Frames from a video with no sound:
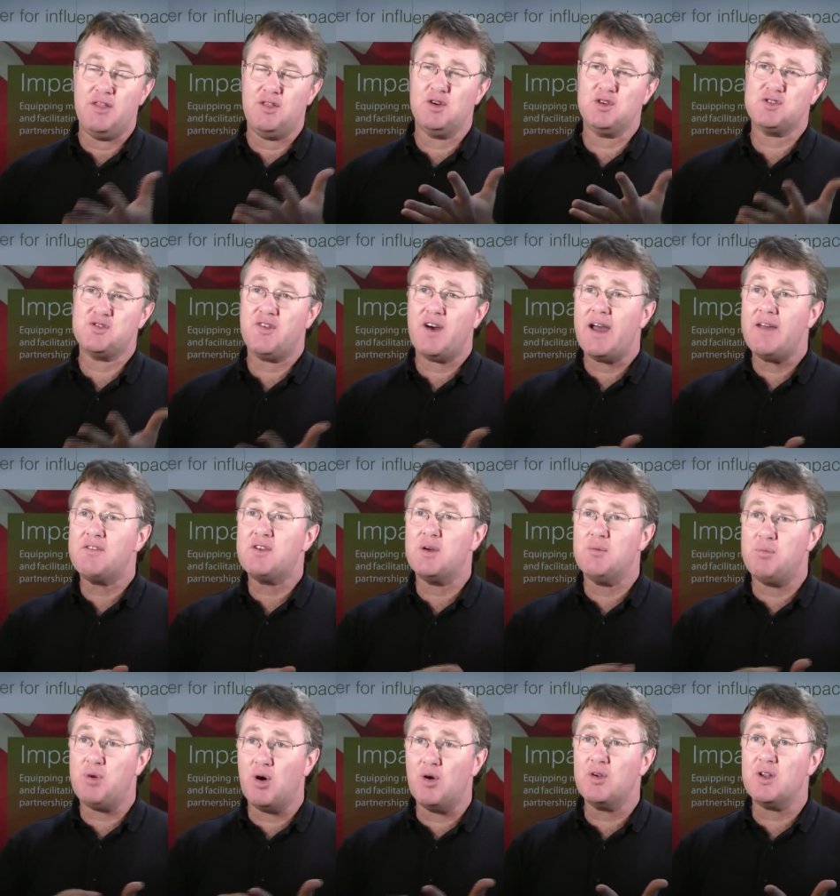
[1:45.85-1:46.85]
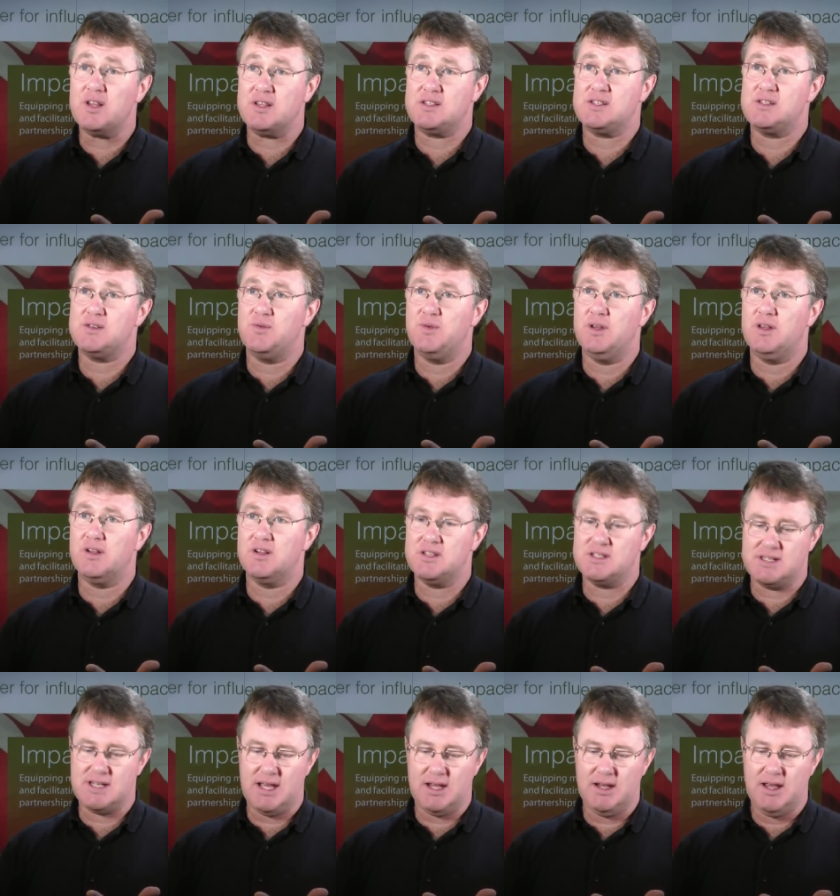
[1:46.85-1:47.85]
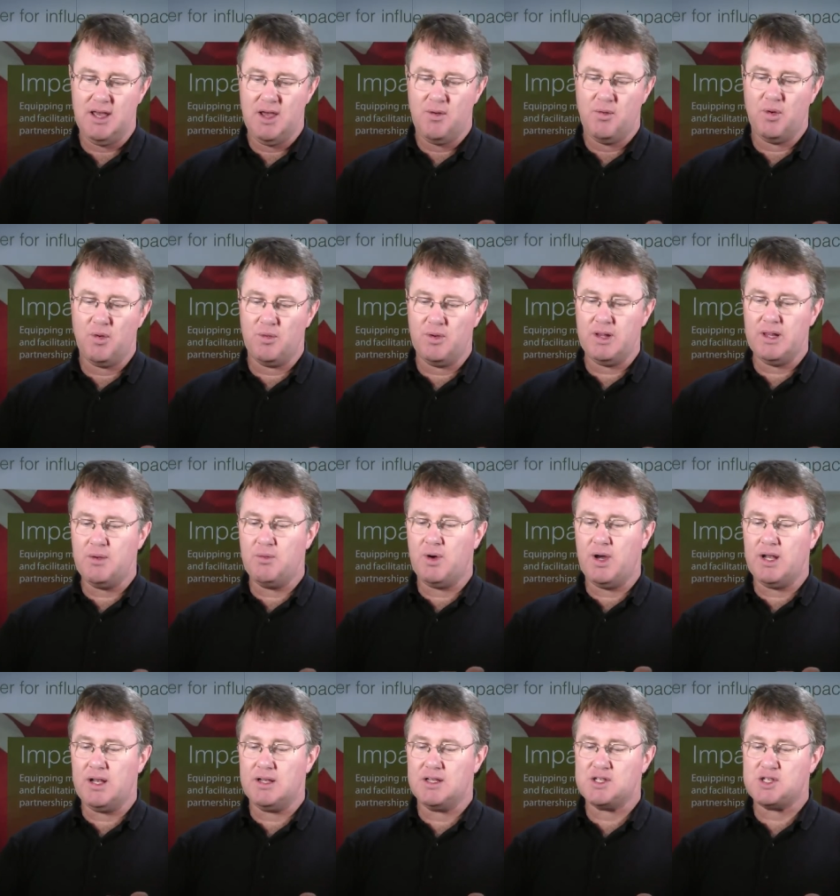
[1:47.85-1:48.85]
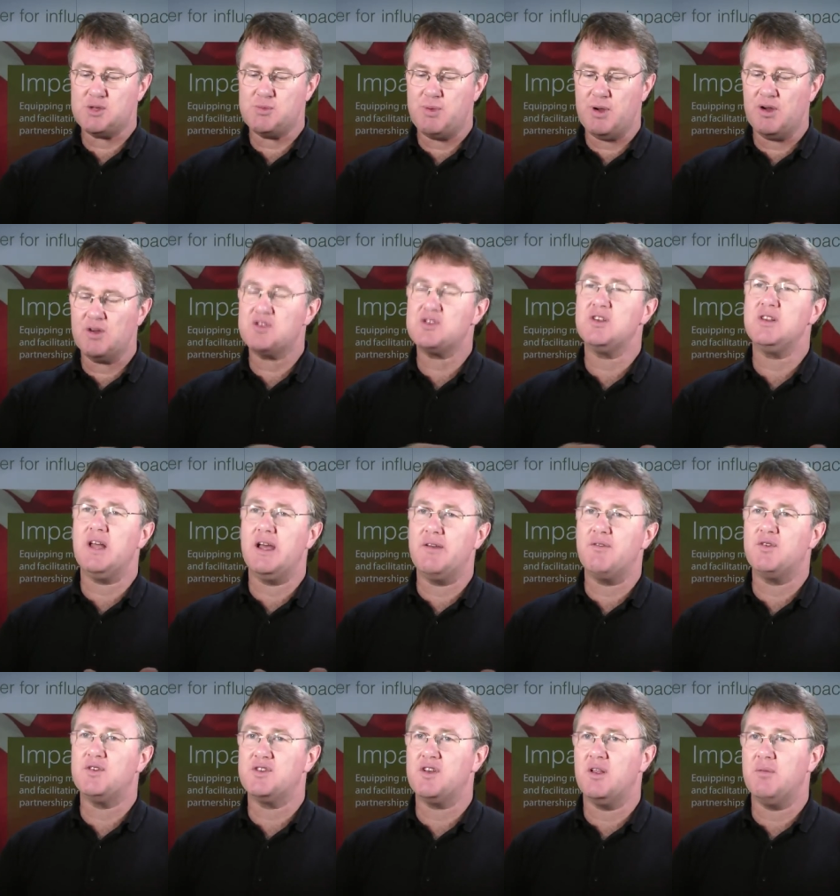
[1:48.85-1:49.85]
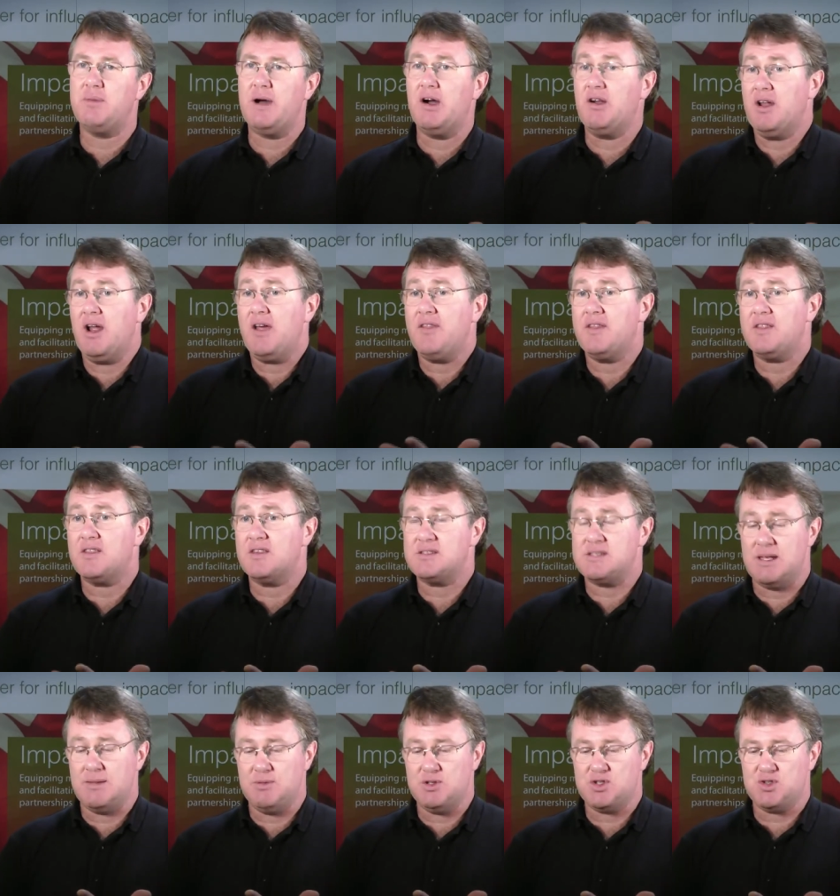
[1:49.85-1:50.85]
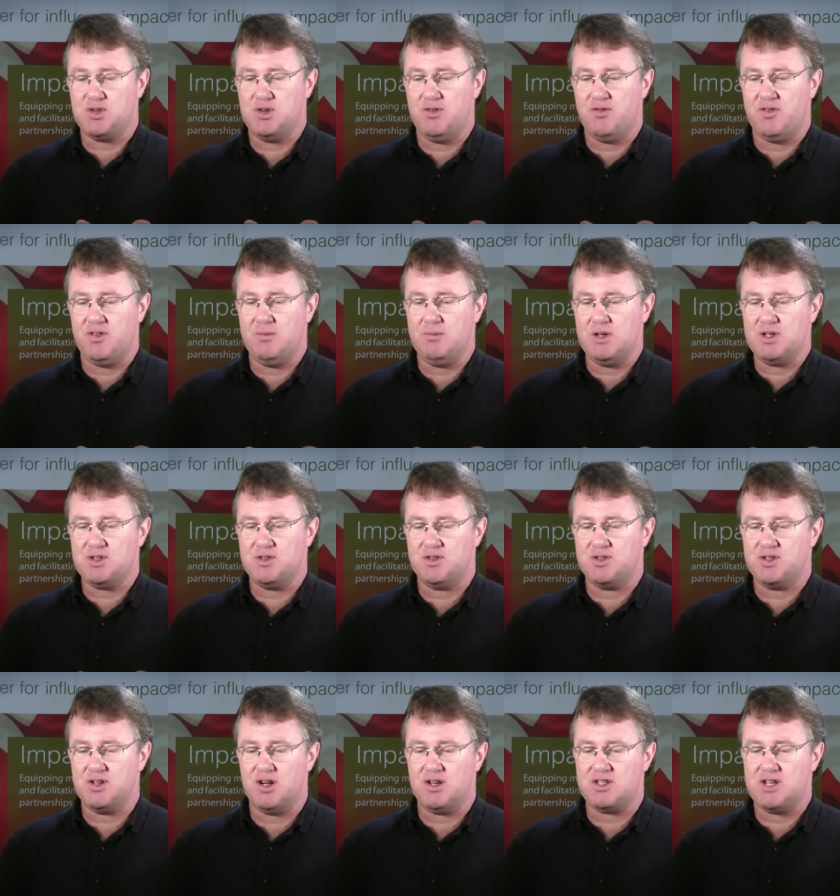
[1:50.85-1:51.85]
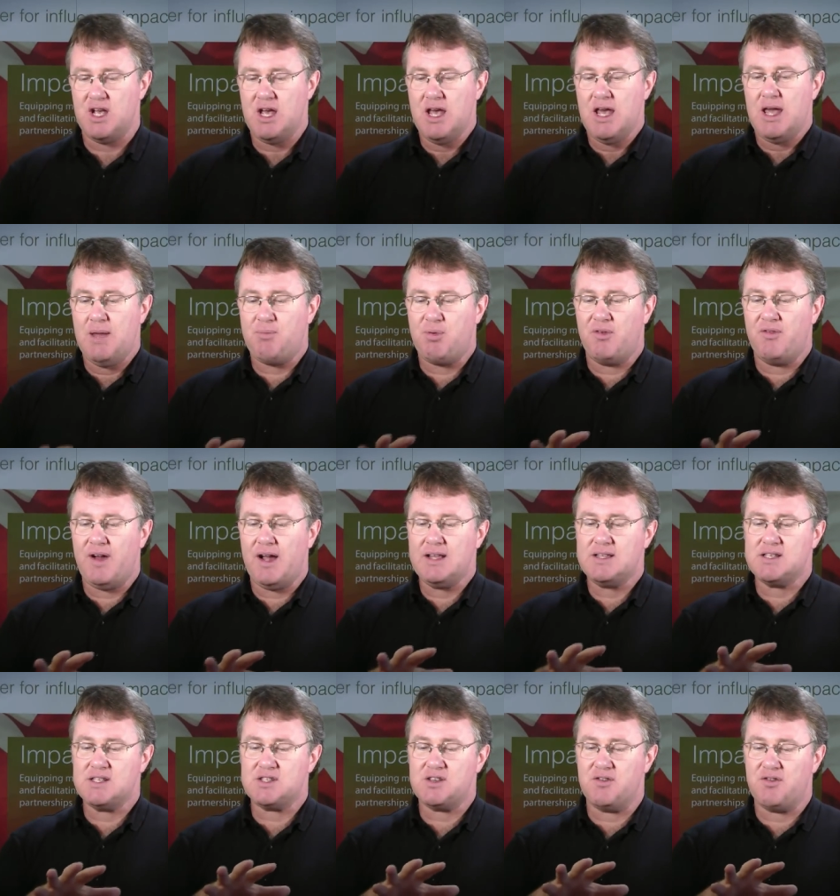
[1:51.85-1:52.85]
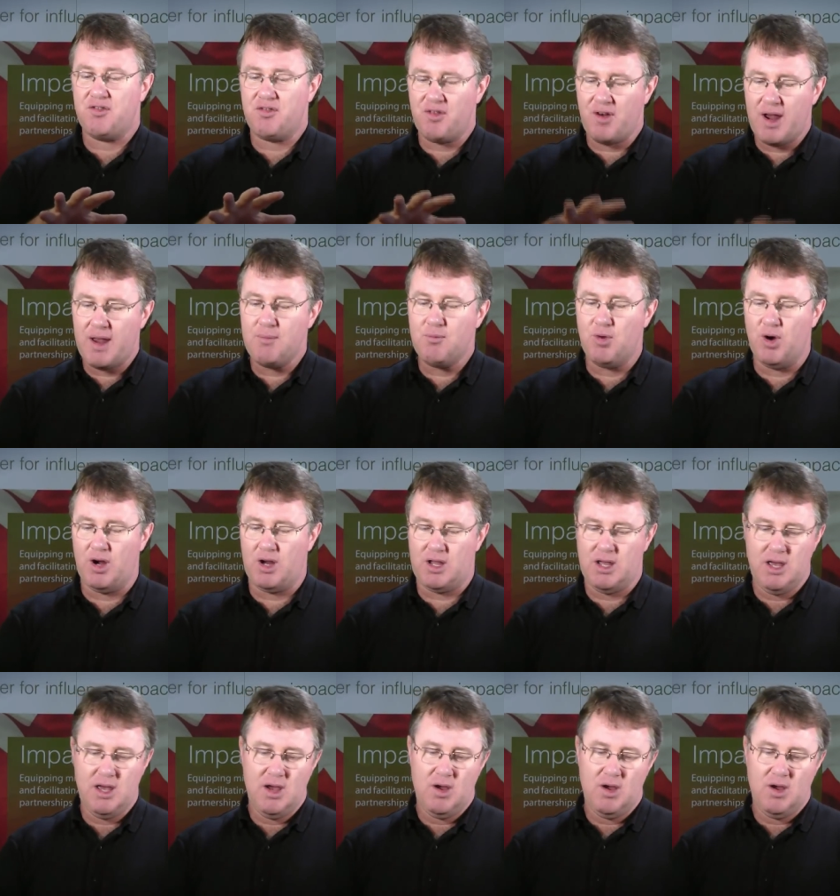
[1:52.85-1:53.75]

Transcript: And those 5 components, Willard said, were really what spiritual life was all about. And I think the same is true for the missional church. It provides us a framework